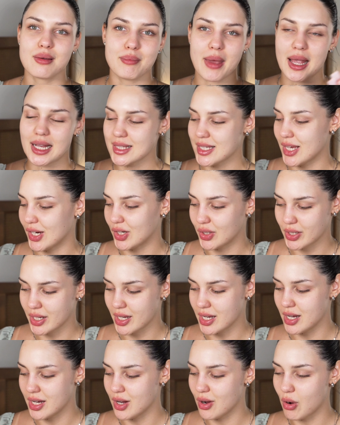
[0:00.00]

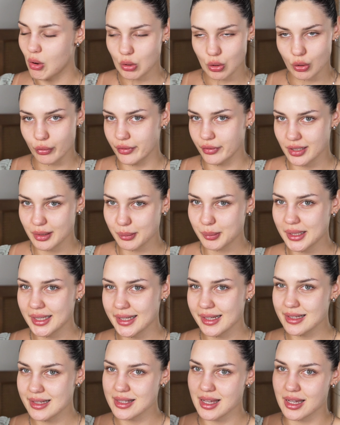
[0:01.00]
bacteria all over the
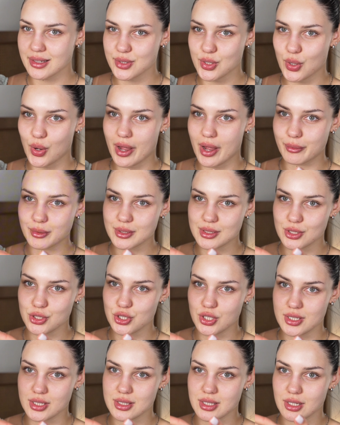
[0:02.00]
place. So I would
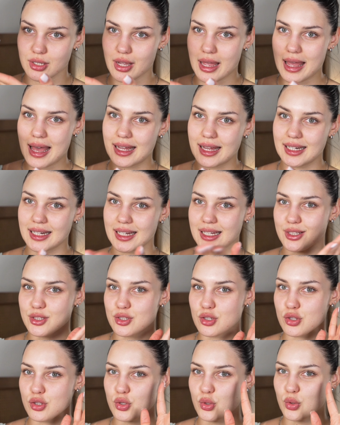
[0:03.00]
suggest adding
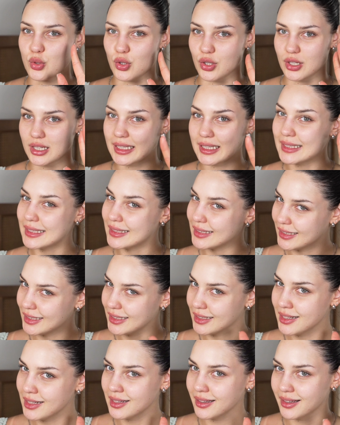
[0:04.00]
it to your
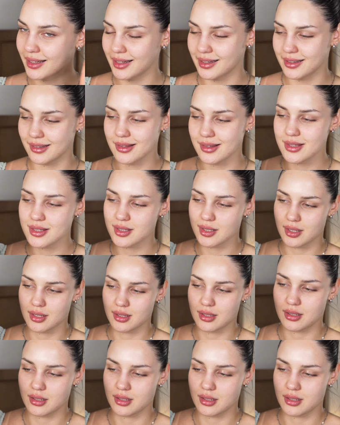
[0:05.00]
clean hands,